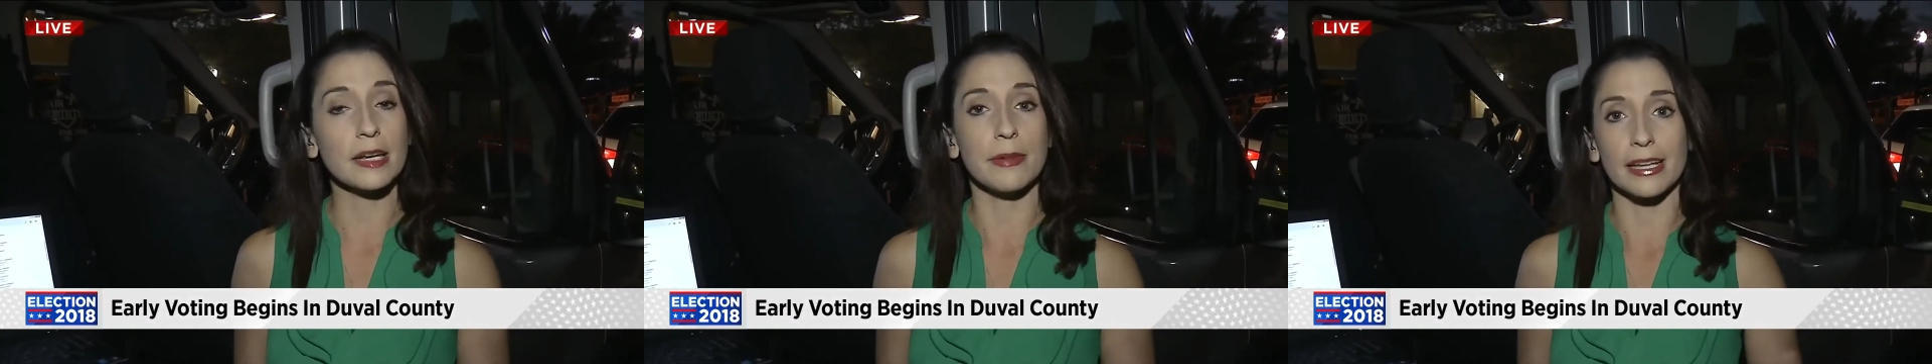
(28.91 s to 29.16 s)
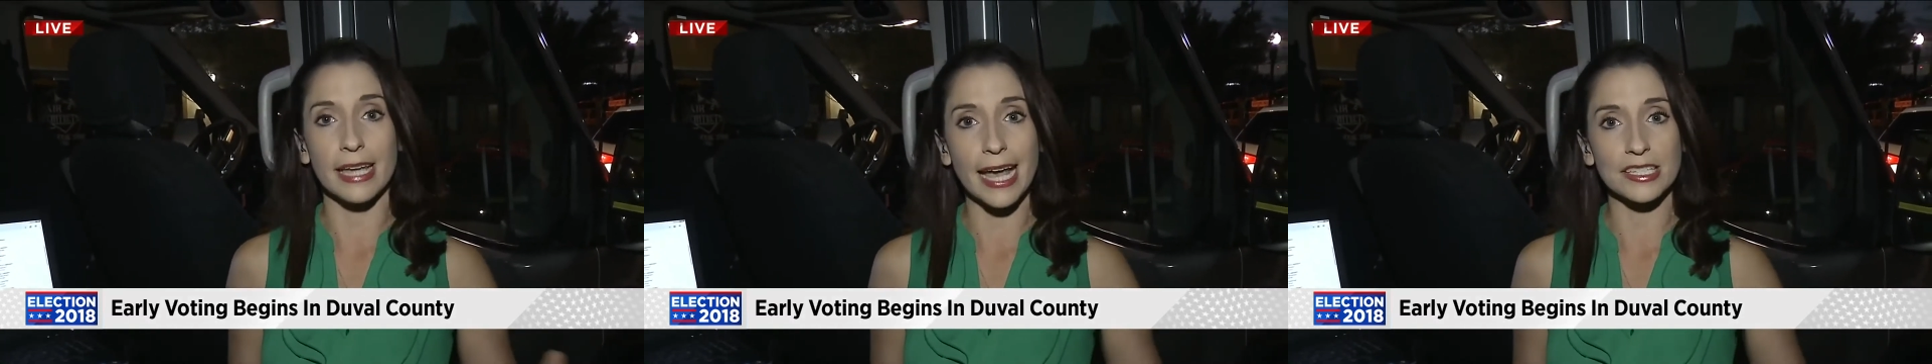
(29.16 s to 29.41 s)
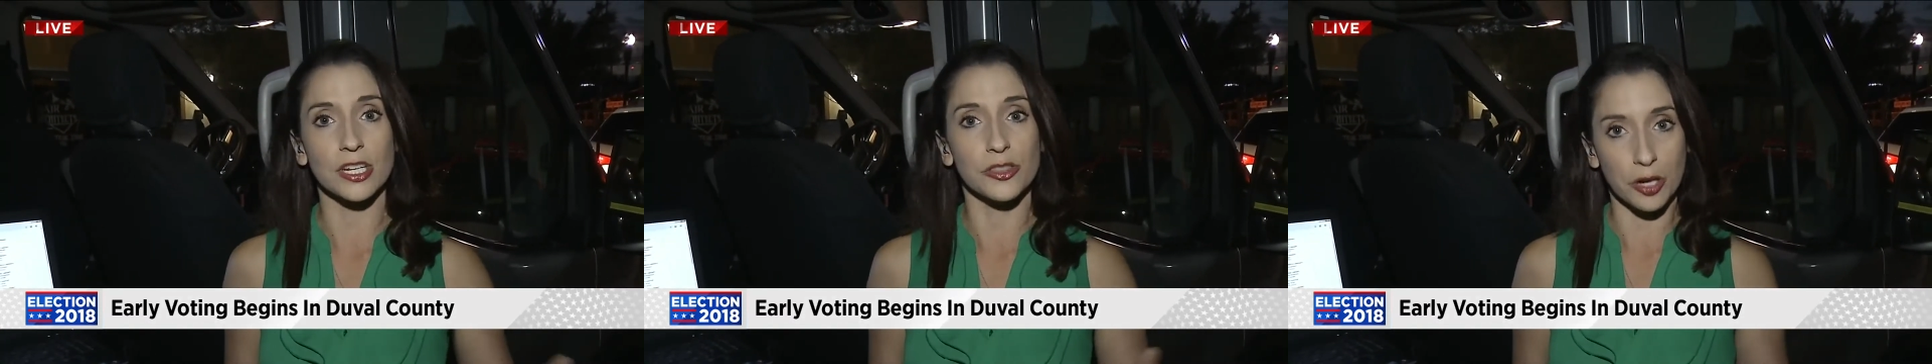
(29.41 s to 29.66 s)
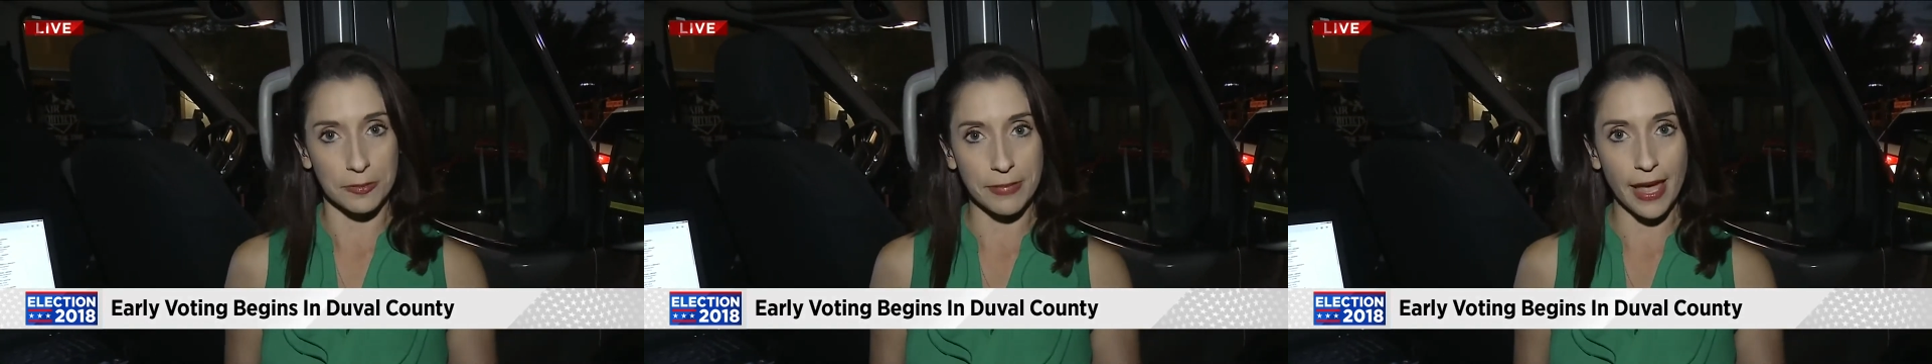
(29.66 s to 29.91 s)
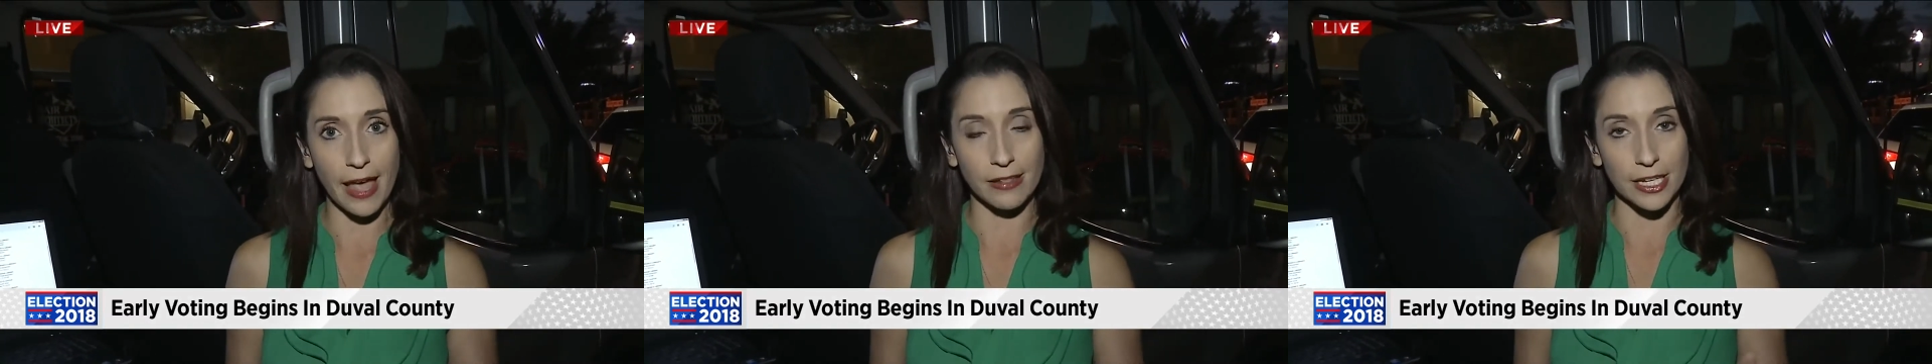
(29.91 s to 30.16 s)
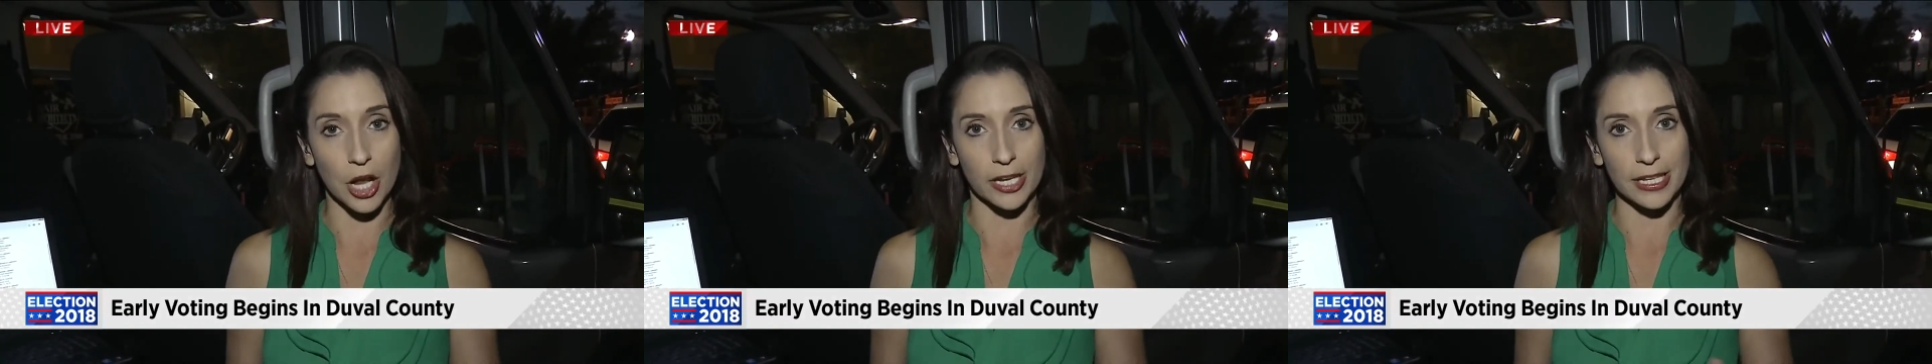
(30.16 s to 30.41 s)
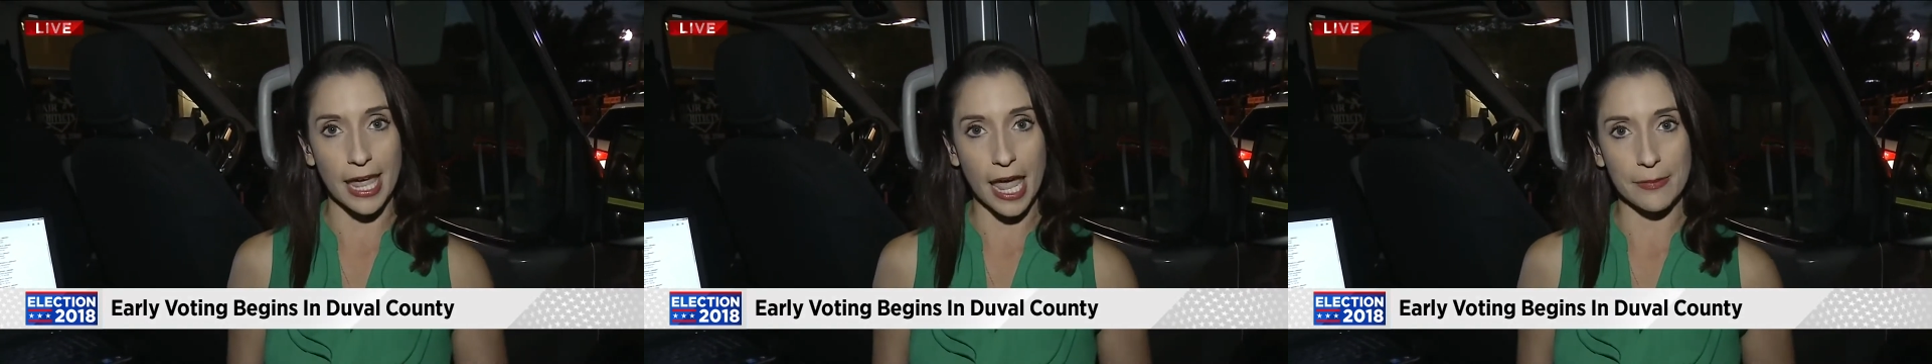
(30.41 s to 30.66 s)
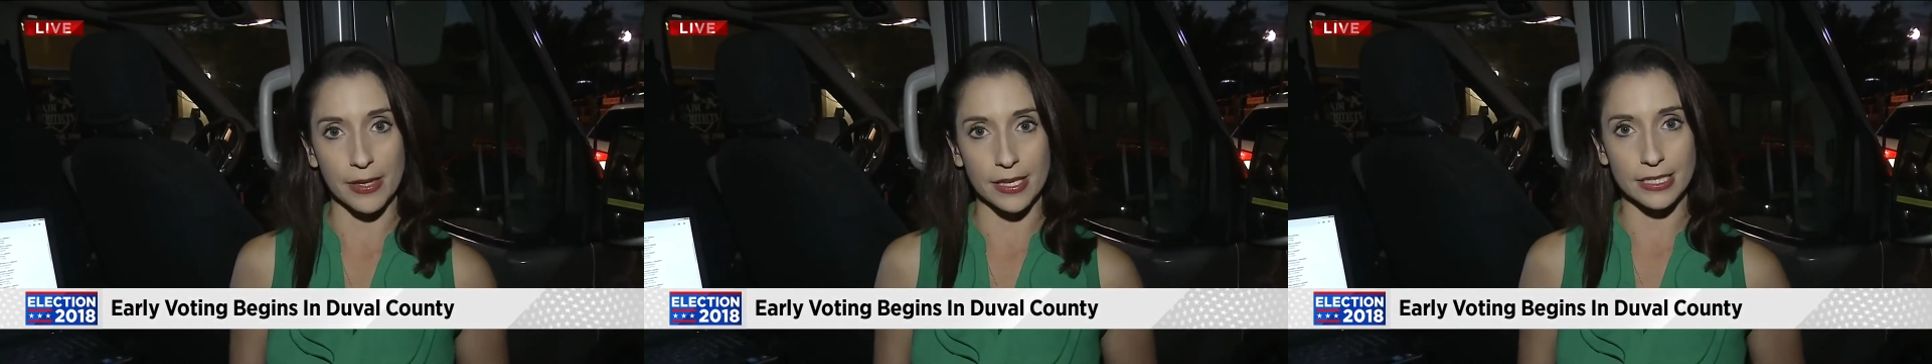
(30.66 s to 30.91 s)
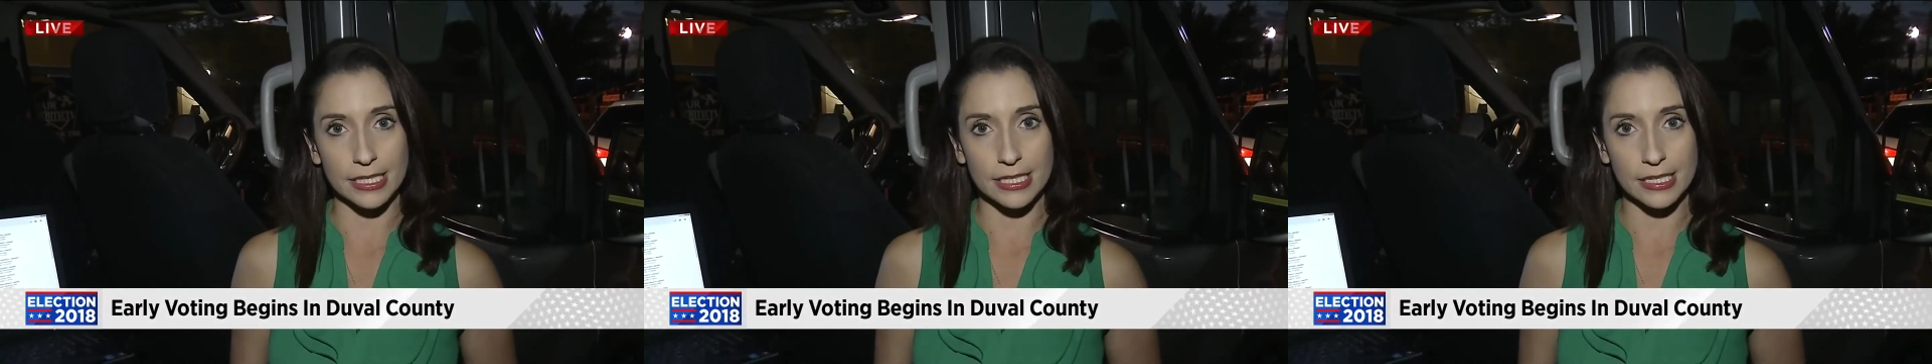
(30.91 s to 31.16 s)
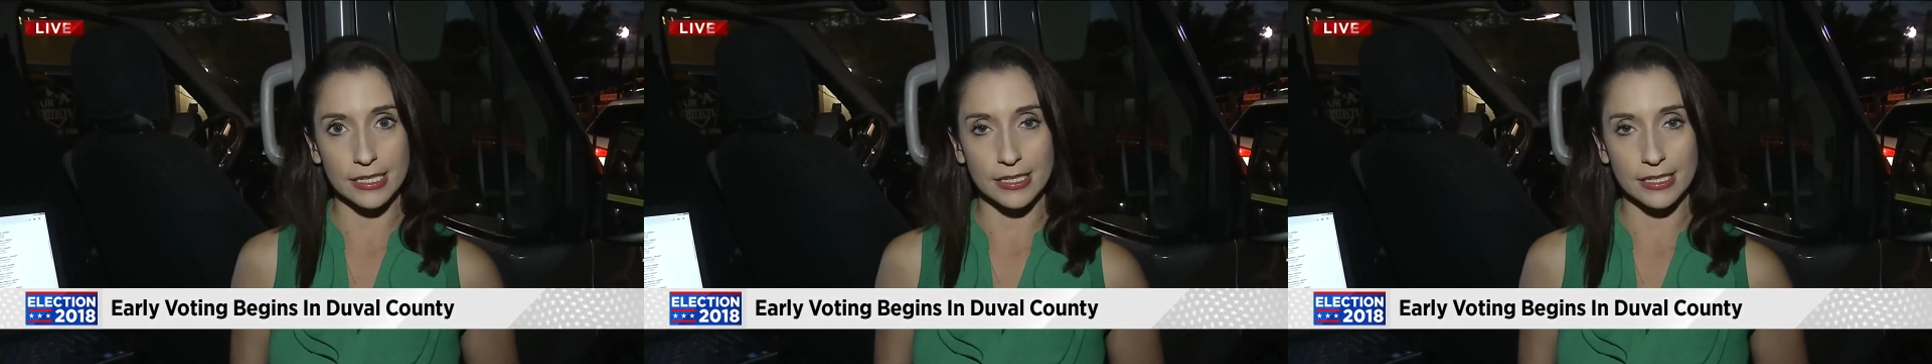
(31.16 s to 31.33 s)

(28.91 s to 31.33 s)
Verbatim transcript: about casting their ballot on campus.